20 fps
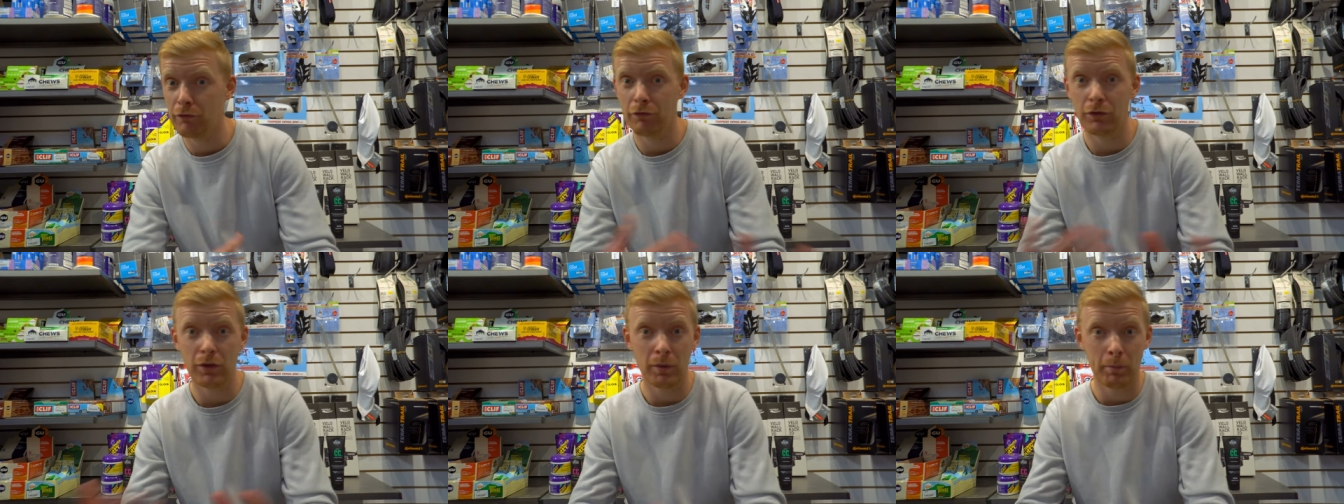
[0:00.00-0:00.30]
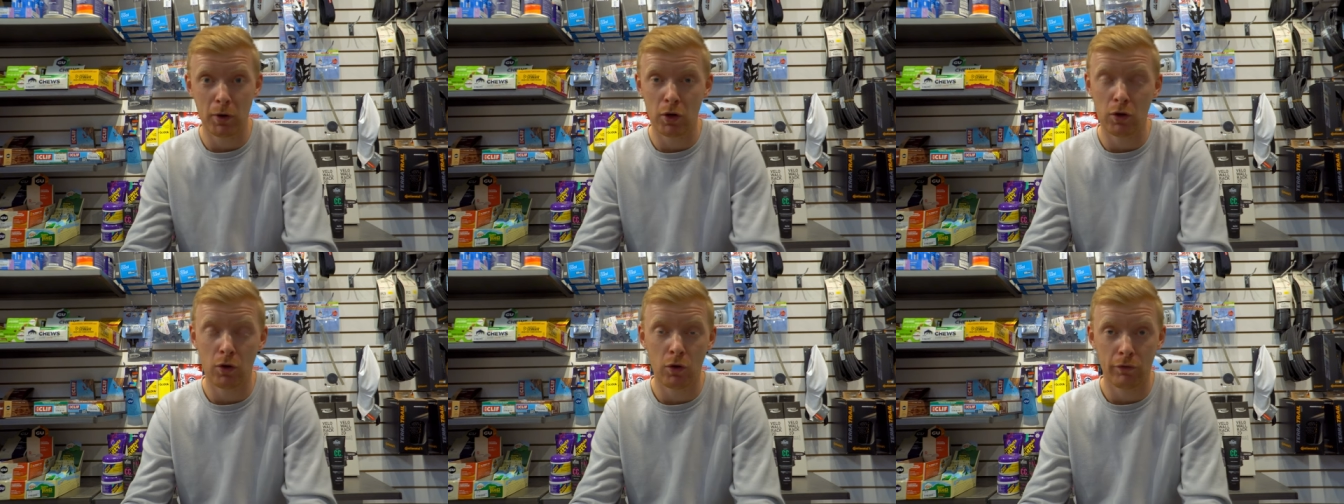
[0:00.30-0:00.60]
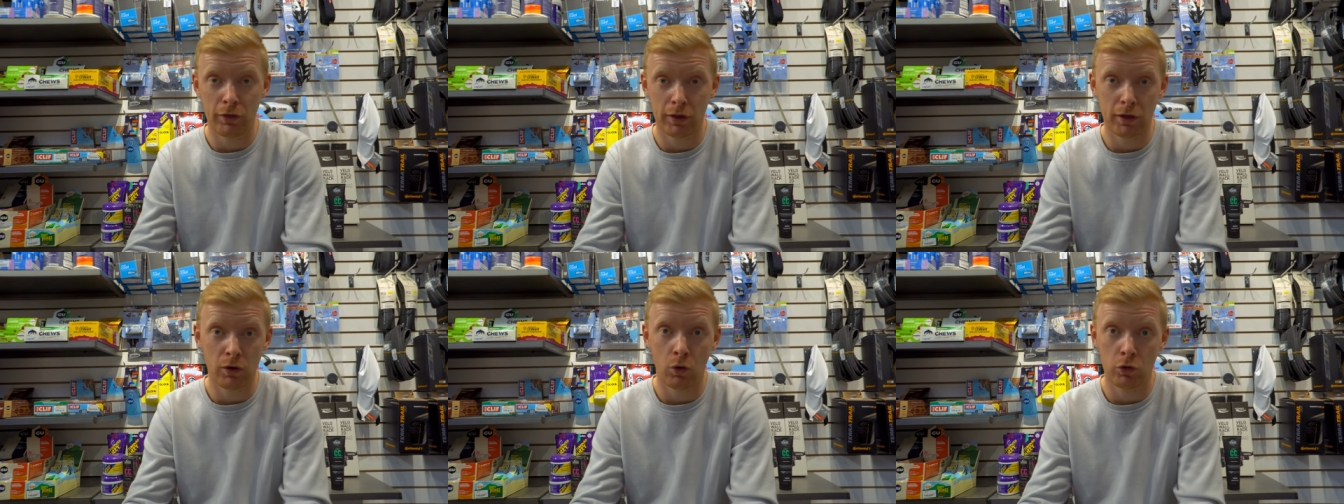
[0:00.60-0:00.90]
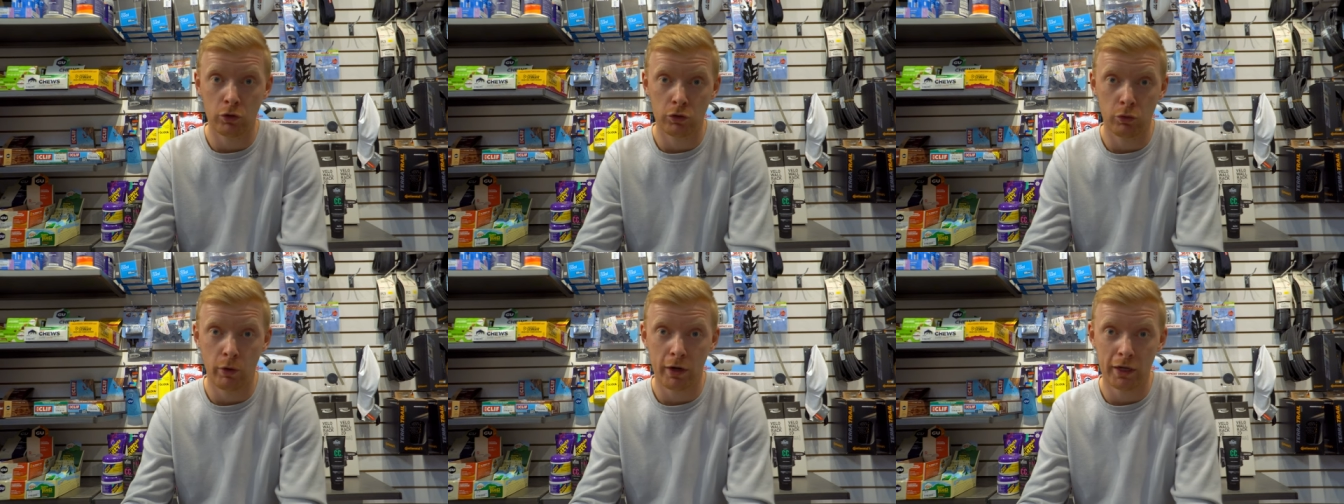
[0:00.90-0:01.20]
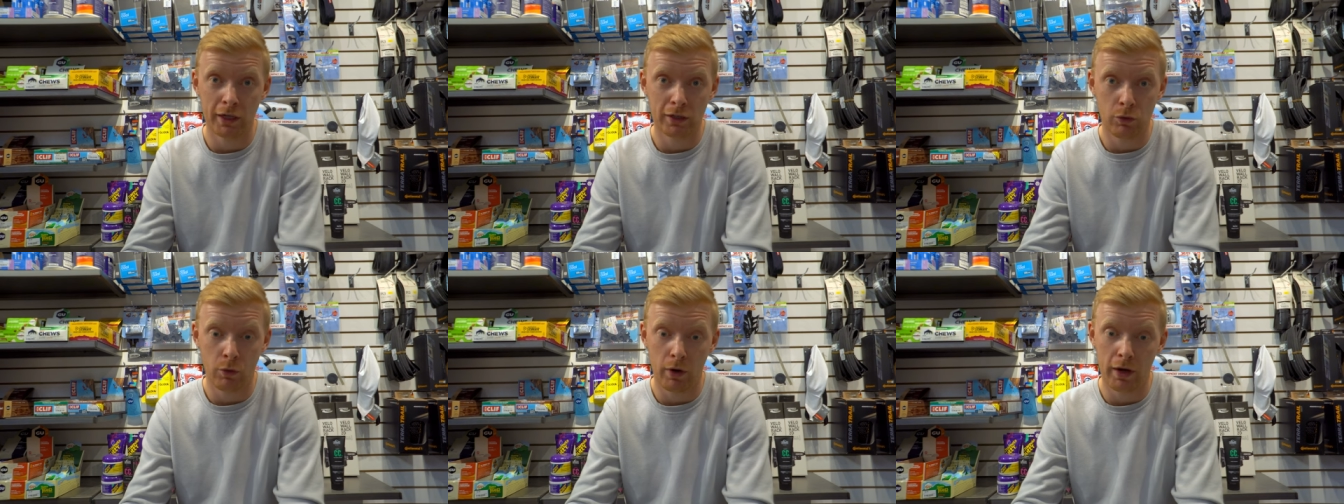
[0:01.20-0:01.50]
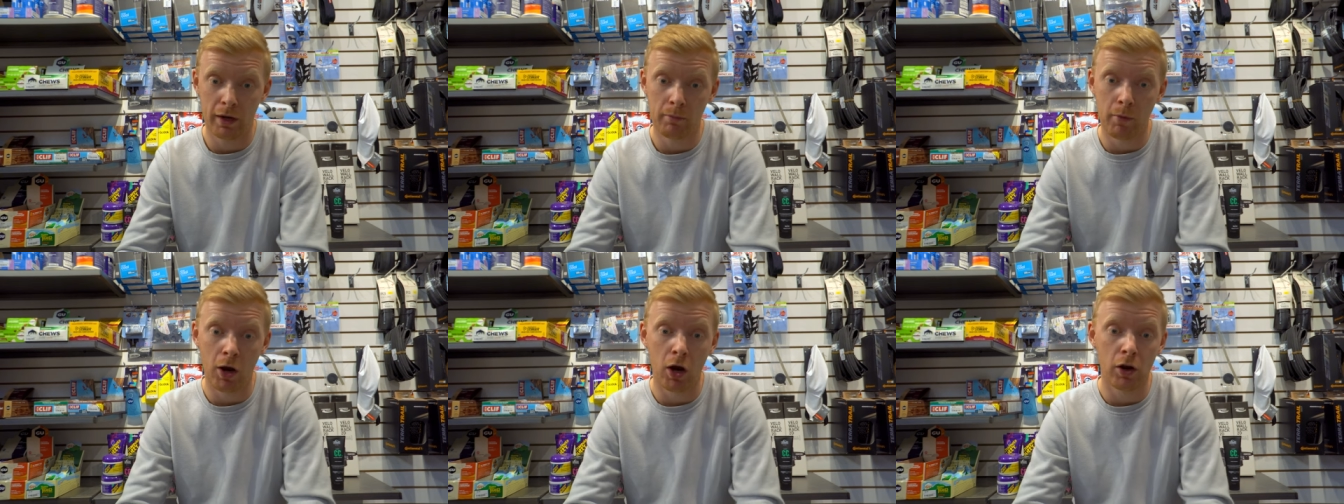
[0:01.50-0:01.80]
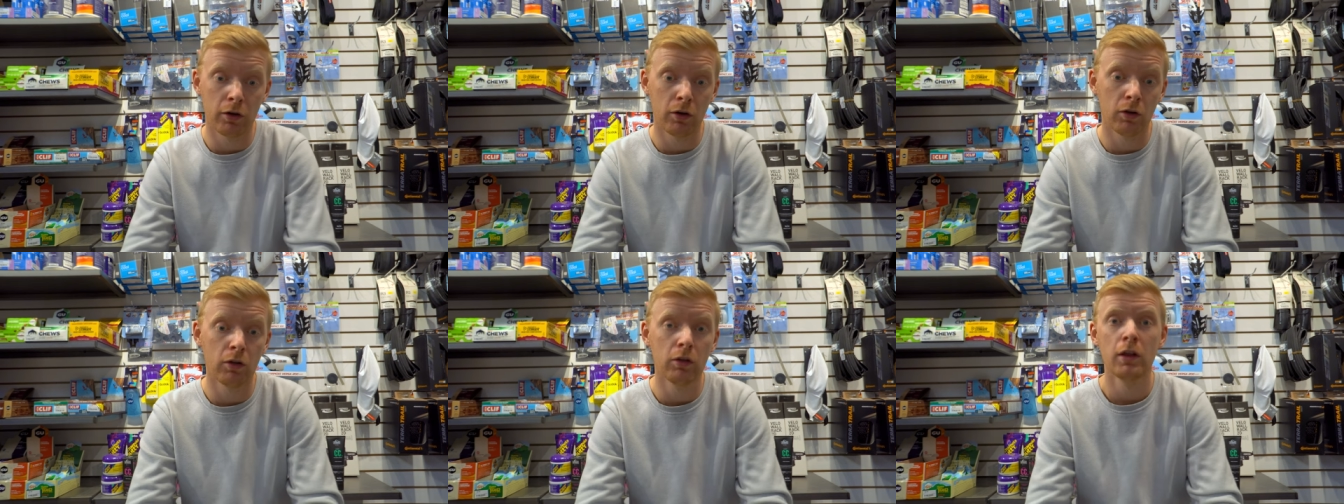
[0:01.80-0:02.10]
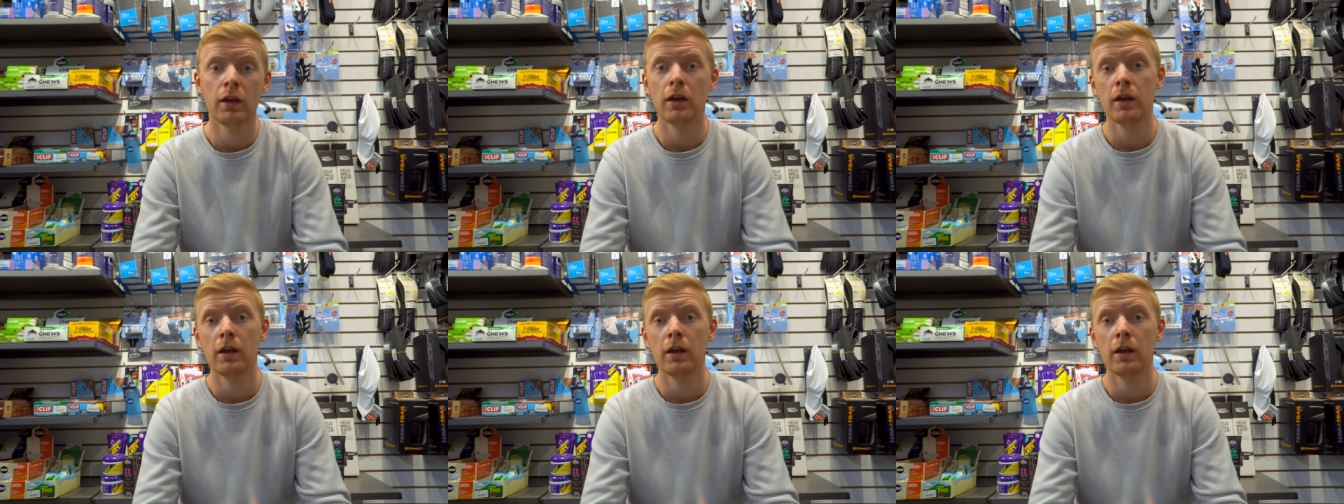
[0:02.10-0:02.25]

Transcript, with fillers: flipping over the old 2020 model.